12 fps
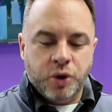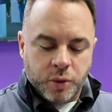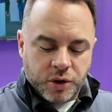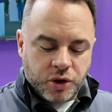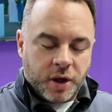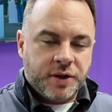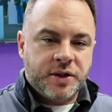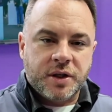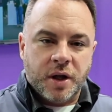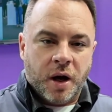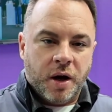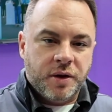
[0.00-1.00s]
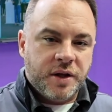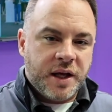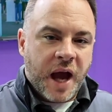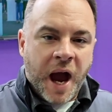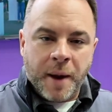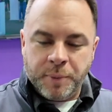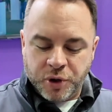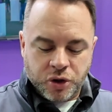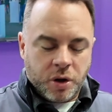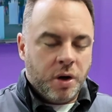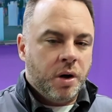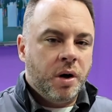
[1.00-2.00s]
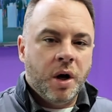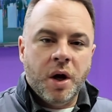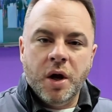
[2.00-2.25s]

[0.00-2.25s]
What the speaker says: to adjust the aperture,